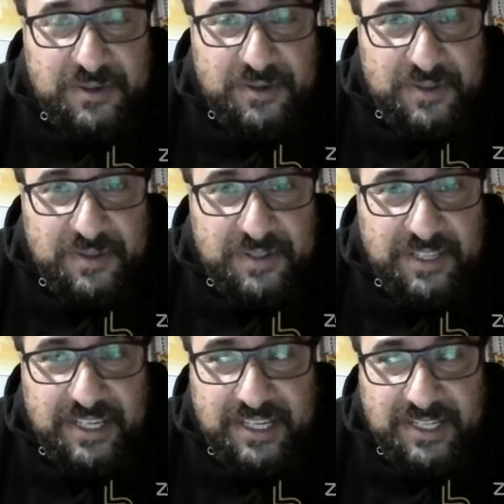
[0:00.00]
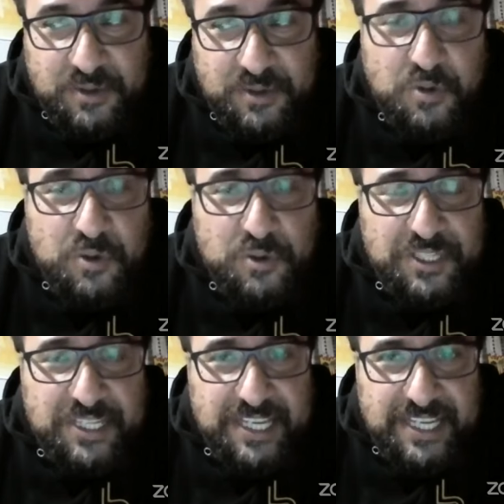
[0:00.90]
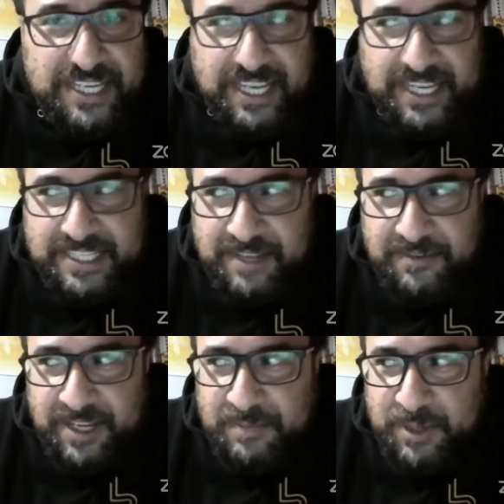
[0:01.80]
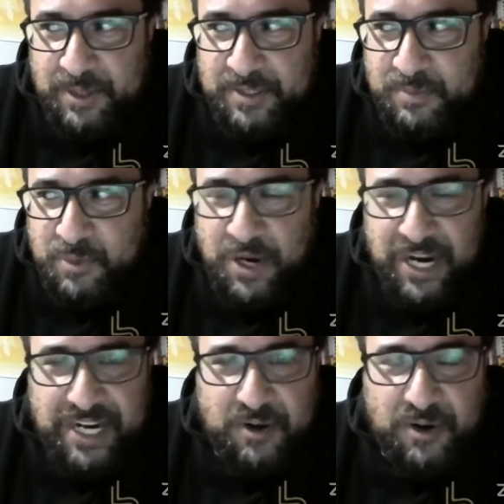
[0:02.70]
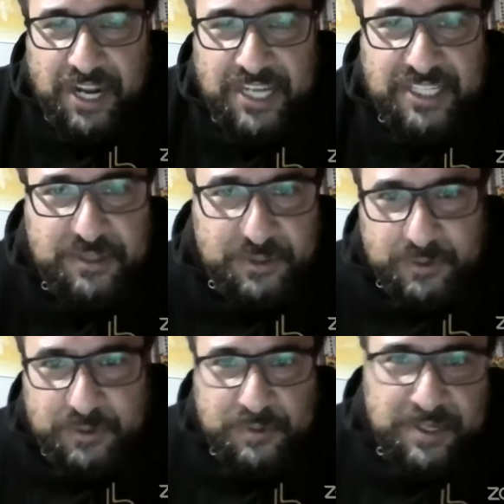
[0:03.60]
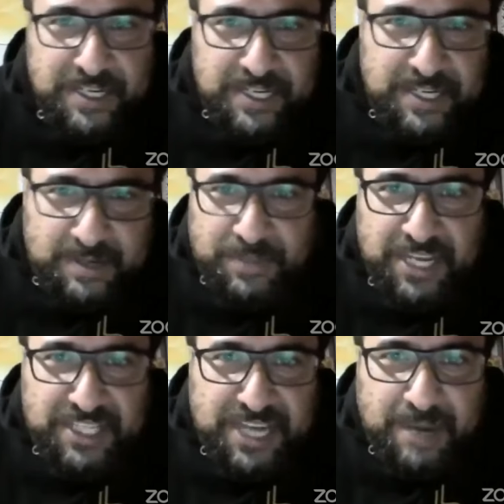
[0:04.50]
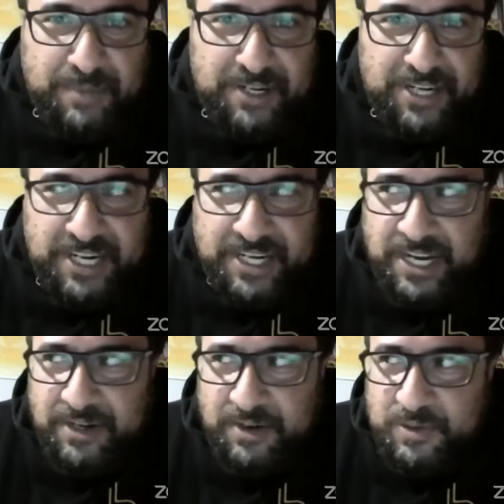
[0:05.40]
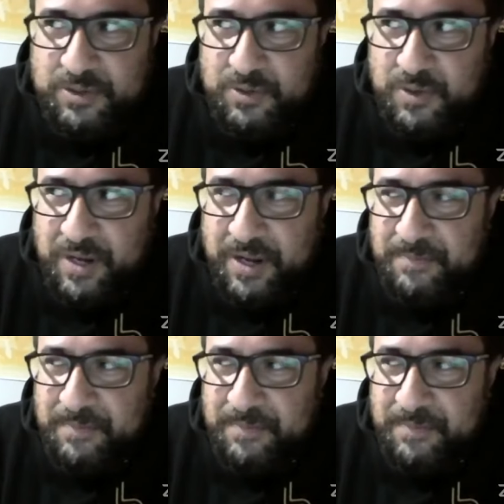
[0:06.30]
know, schools and stuff like that, because Moore had a connection to being a chaplain and also